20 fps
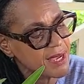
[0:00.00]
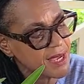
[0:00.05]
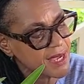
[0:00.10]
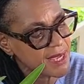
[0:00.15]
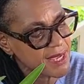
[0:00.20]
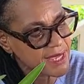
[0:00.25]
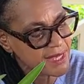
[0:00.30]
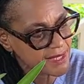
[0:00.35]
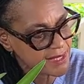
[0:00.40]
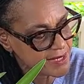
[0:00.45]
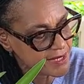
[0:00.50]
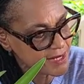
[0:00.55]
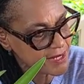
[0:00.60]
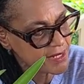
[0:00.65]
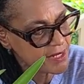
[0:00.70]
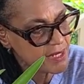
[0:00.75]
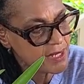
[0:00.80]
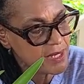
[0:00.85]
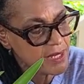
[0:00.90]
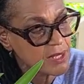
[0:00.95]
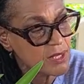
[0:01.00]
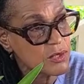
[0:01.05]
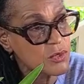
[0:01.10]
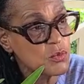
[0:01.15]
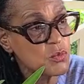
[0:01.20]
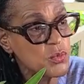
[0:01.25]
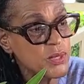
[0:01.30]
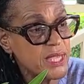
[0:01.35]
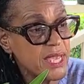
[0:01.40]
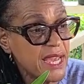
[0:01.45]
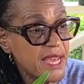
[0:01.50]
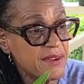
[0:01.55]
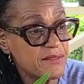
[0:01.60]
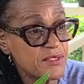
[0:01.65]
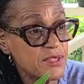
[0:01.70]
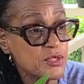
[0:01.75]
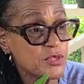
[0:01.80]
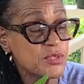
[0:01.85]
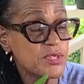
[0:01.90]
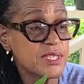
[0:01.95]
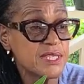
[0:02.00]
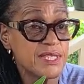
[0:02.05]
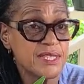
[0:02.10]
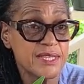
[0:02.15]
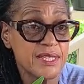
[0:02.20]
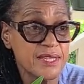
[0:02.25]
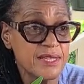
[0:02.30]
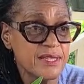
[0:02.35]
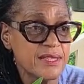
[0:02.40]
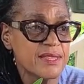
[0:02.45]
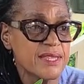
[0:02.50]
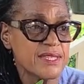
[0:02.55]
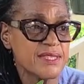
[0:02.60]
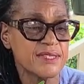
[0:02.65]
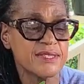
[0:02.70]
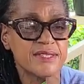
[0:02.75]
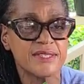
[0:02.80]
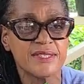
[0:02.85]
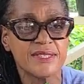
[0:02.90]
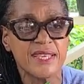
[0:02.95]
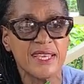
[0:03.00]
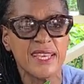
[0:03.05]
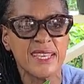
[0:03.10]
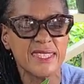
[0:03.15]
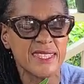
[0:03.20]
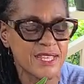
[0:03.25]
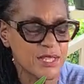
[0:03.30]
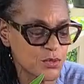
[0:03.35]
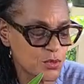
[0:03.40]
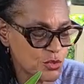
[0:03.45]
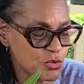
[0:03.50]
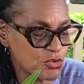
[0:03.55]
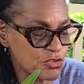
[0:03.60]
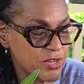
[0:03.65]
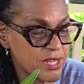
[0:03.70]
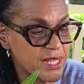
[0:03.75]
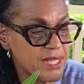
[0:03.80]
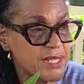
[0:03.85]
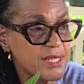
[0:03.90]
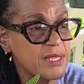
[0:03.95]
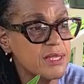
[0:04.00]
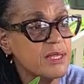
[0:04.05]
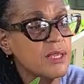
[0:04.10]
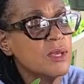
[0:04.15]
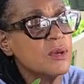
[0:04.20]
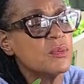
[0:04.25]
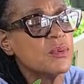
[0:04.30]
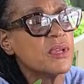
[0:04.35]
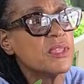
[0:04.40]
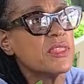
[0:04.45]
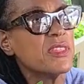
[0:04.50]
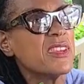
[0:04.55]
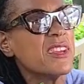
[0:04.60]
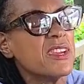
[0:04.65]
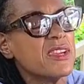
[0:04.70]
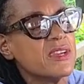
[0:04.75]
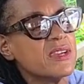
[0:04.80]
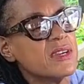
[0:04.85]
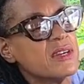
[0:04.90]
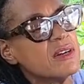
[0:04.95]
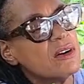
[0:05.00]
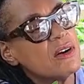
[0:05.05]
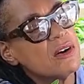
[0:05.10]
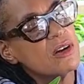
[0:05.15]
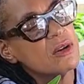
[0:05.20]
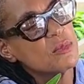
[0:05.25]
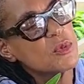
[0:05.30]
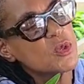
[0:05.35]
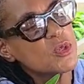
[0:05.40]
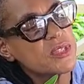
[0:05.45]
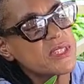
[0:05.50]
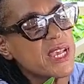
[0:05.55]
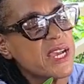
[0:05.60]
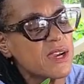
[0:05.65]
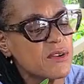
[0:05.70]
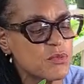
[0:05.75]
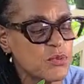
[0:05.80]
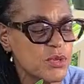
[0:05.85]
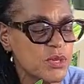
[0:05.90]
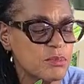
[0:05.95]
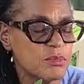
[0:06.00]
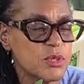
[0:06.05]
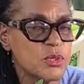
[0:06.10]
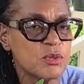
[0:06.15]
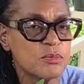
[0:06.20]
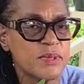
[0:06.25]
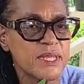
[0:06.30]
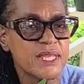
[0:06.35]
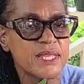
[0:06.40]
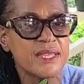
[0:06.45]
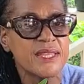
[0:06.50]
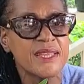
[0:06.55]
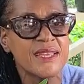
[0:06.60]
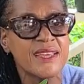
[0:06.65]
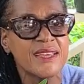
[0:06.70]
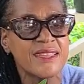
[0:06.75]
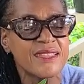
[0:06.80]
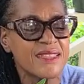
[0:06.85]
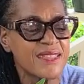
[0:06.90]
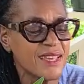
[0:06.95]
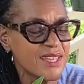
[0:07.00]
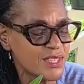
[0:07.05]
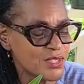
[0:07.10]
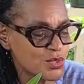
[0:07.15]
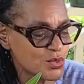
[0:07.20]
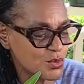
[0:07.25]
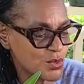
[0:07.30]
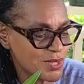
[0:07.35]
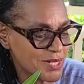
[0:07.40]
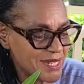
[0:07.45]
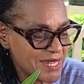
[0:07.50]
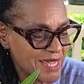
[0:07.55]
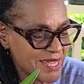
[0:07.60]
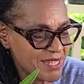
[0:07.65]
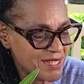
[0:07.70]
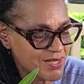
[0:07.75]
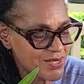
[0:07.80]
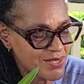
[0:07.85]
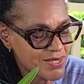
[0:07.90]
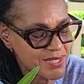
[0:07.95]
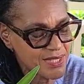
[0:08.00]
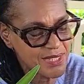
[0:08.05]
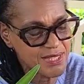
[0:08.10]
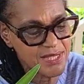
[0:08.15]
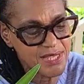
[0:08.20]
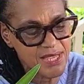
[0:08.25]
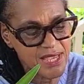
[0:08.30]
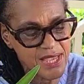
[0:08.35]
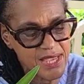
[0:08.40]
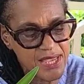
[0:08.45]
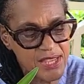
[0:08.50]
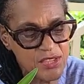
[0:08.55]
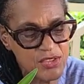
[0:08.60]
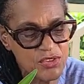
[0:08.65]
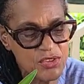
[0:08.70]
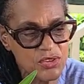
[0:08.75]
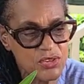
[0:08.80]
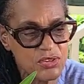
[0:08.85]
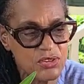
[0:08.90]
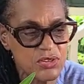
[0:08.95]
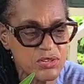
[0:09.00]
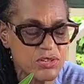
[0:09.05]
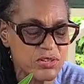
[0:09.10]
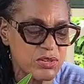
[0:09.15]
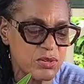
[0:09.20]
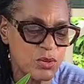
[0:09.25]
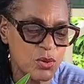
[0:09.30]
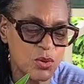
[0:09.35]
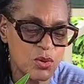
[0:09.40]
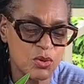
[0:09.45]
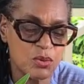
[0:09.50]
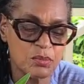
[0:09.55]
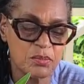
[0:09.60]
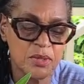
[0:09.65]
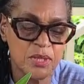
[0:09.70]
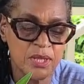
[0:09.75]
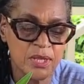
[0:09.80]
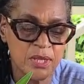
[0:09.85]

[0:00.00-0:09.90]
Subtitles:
And we have, you see, this is the size that we really, when they're almost halfway blooming, that you would like to see in your home.